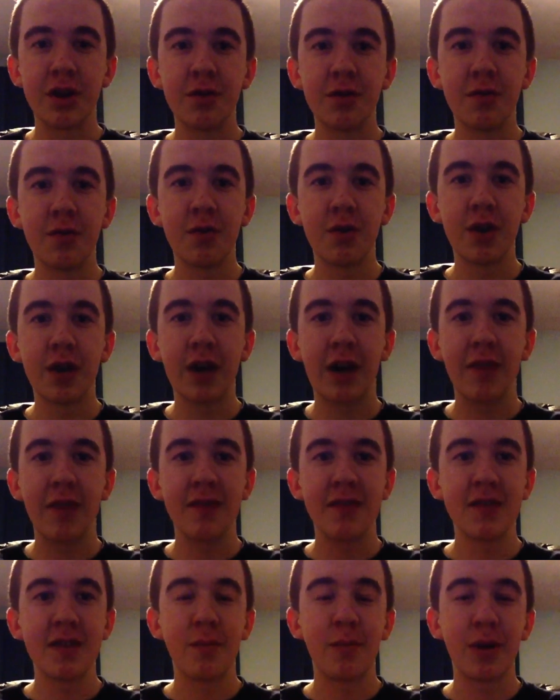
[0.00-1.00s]
You'd really have to
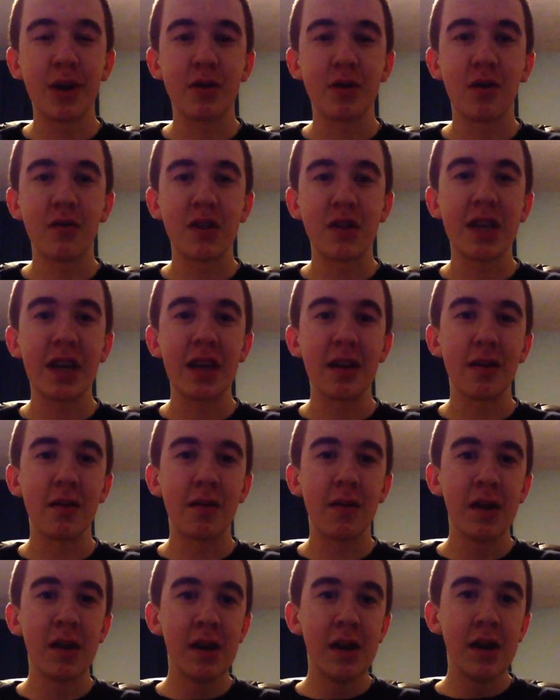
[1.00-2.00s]
see a picture of it to get a
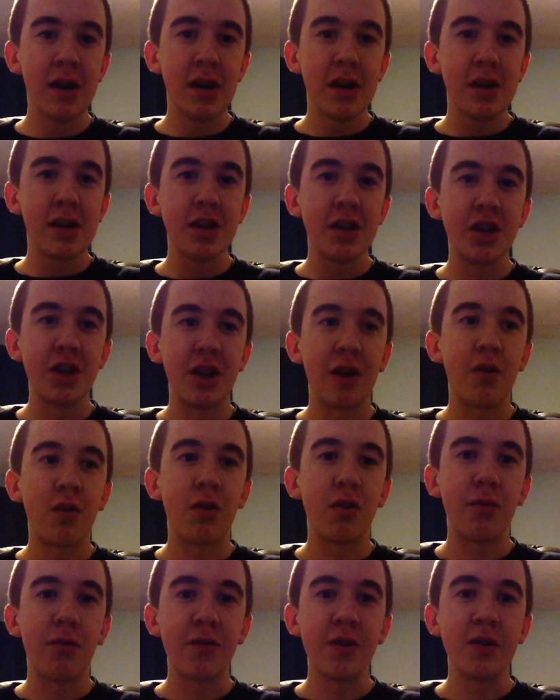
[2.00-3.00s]

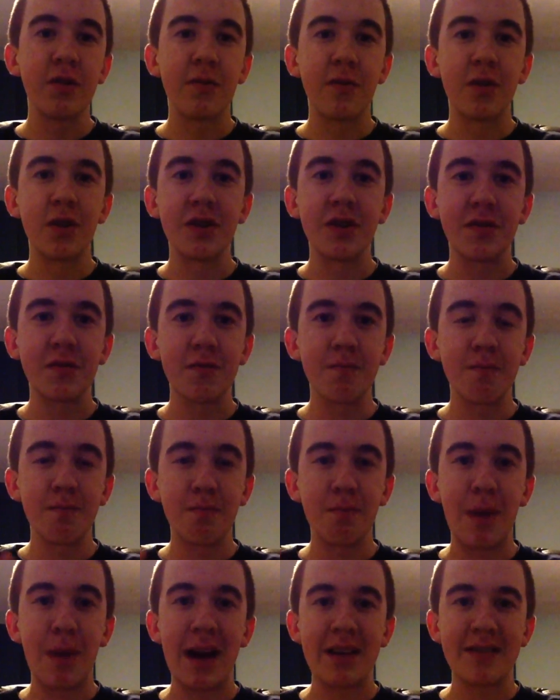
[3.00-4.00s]
general feel for its
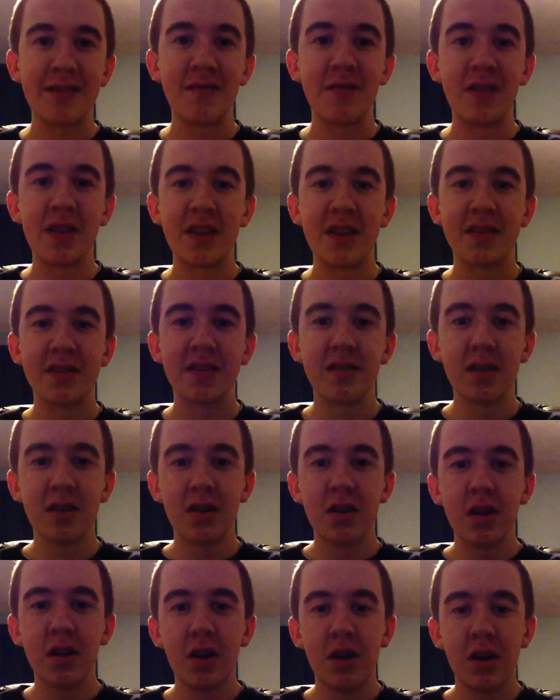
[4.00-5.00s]
massiveness.
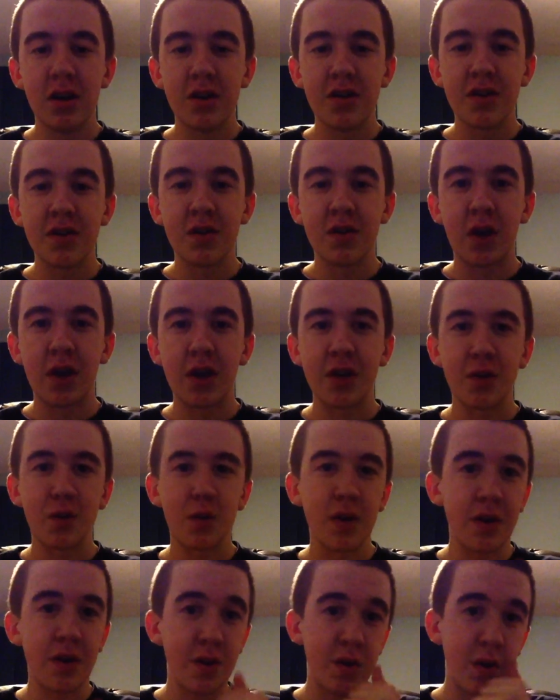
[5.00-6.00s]
So I just
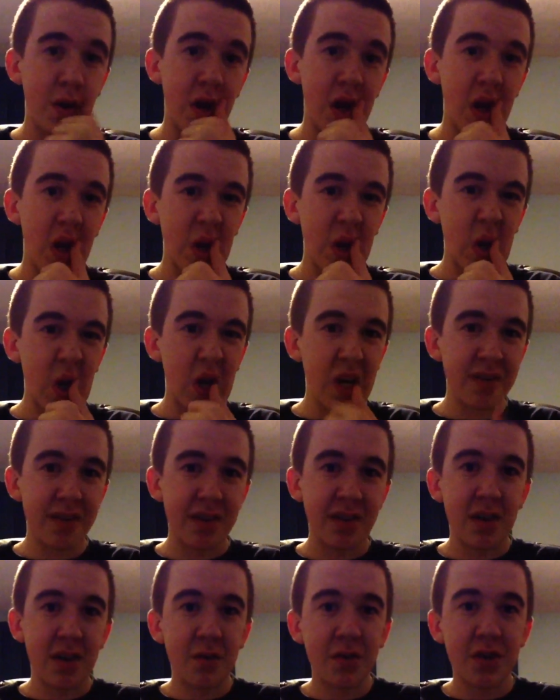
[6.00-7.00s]
wanted to throw that out there because I
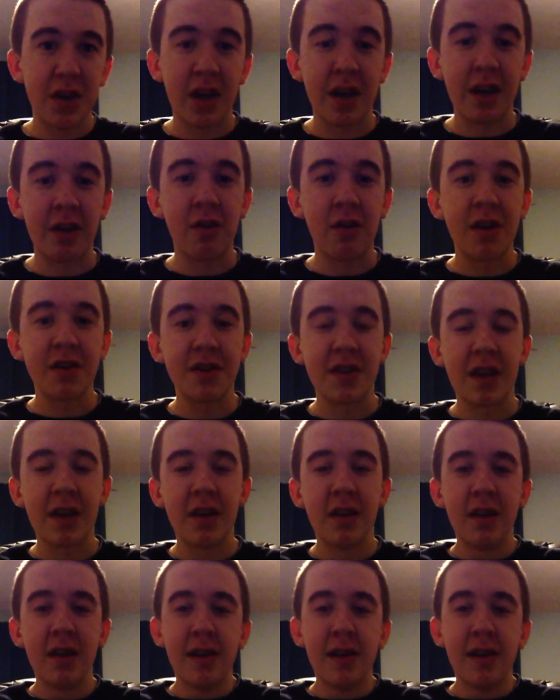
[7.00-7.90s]
thought it was kind of interesting.